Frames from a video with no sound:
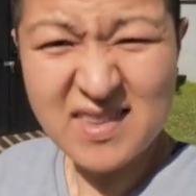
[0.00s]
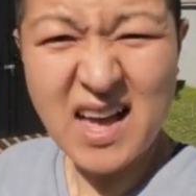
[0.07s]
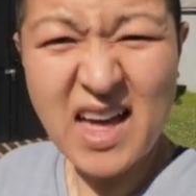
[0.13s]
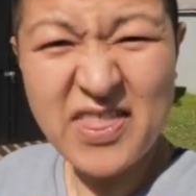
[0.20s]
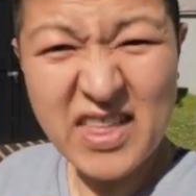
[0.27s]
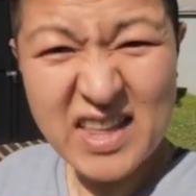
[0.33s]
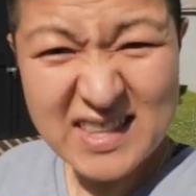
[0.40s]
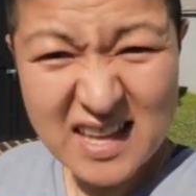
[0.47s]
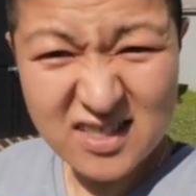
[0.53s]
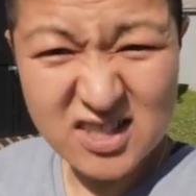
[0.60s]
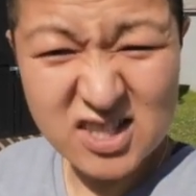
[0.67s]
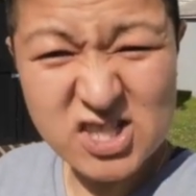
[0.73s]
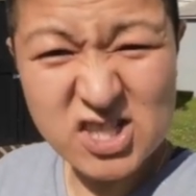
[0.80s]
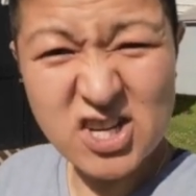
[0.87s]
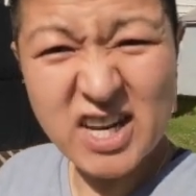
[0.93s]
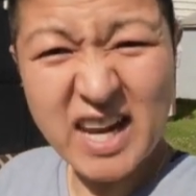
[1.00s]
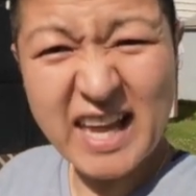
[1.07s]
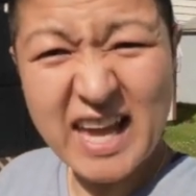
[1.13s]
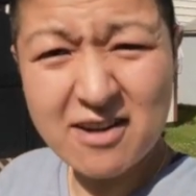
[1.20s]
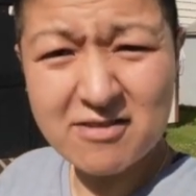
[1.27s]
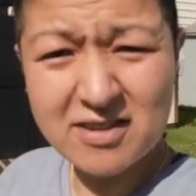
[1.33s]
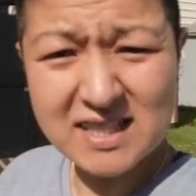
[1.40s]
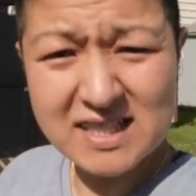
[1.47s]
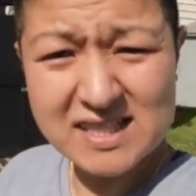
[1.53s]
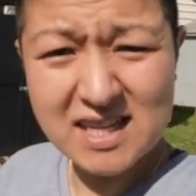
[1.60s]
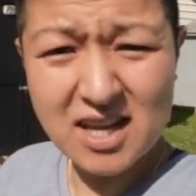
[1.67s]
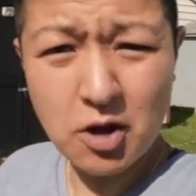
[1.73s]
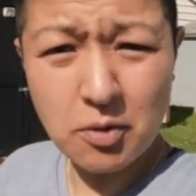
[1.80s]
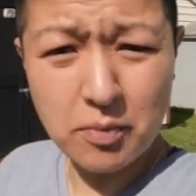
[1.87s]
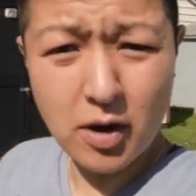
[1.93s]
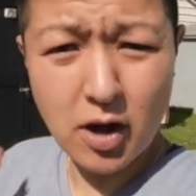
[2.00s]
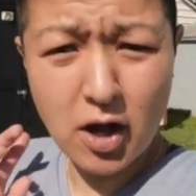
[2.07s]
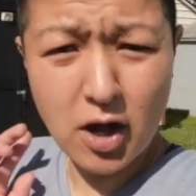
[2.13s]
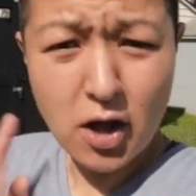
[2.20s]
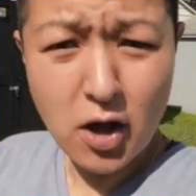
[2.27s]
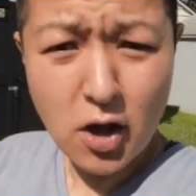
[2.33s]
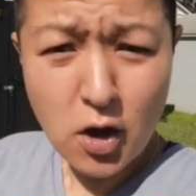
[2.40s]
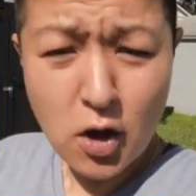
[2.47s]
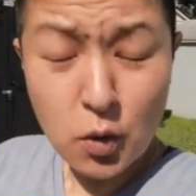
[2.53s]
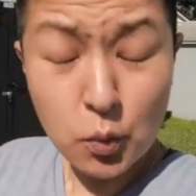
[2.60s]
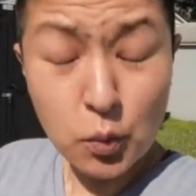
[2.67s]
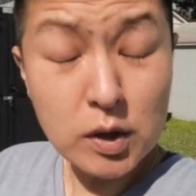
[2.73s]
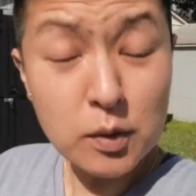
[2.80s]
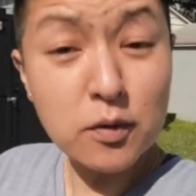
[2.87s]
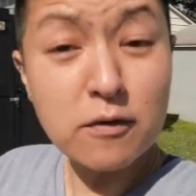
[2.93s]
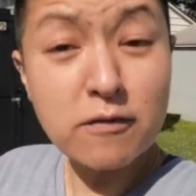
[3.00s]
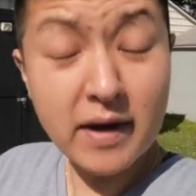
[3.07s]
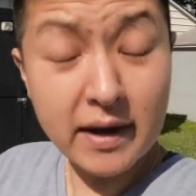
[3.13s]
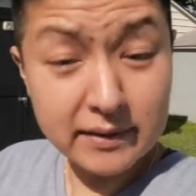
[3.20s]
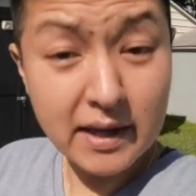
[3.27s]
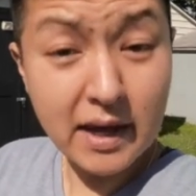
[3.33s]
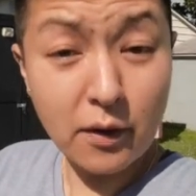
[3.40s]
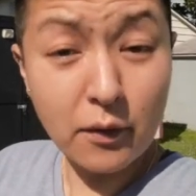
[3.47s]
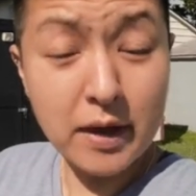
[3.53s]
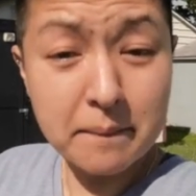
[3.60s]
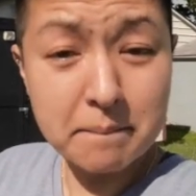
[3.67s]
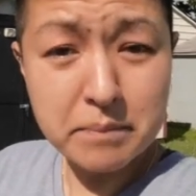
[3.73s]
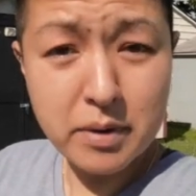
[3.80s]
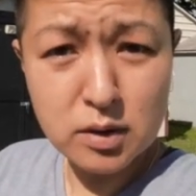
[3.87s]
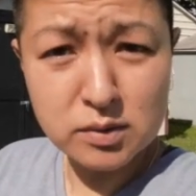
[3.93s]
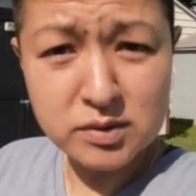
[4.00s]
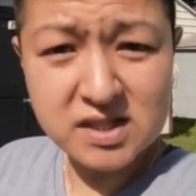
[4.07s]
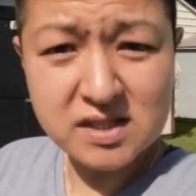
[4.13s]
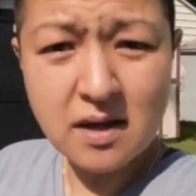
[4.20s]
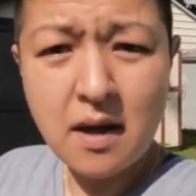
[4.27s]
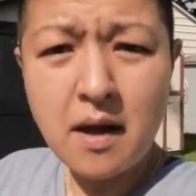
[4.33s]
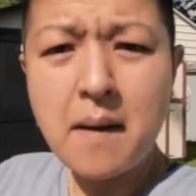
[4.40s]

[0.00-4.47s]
I think that looks good. I can't really tell, but we will find out in post.